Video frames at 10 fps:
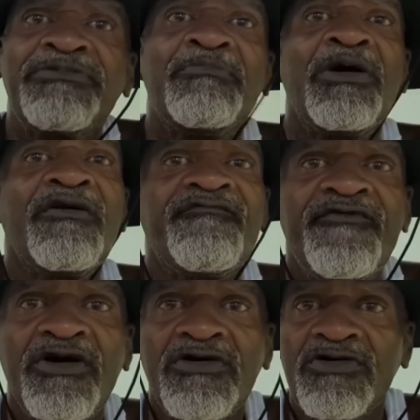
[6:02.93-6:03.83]
I'm the
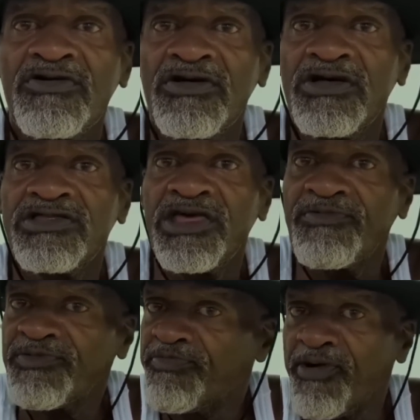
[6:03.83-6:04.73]
motherfucker
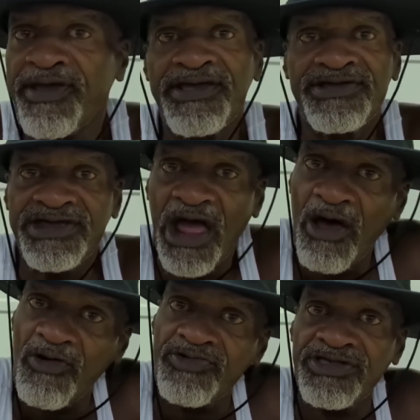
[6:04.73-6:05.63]
that was breaking
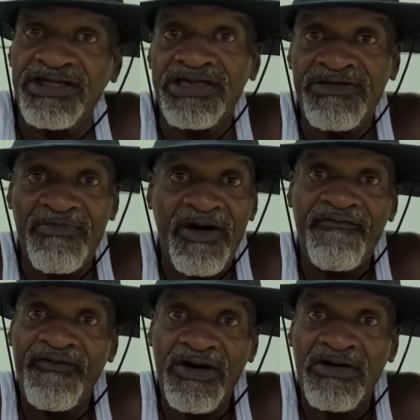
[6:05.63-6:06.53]
jaws in this
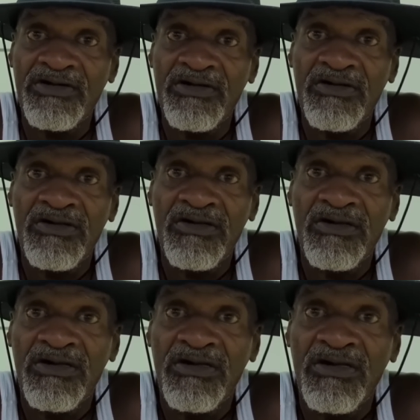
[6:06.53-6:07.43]
motherfucker.
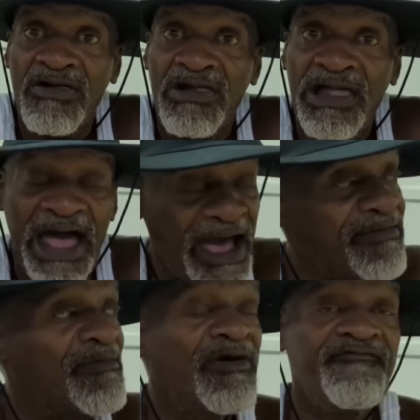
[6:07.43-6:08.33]

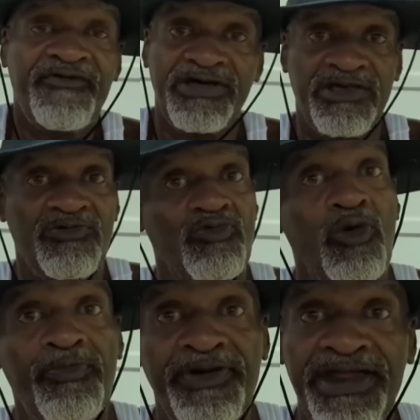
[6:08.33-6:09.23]
I'm the motherfucker that was
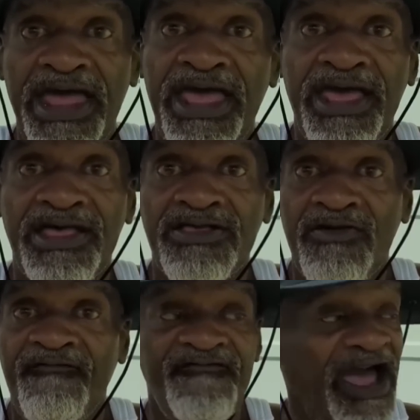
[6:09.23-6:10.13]
whooping their
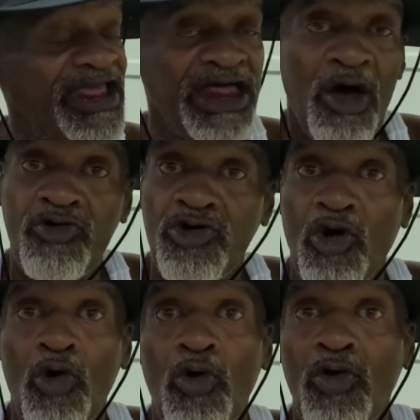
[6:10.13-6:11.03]
ass, fighting all the
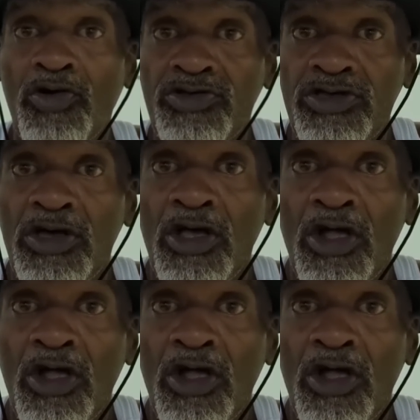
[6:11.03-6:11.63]
guards.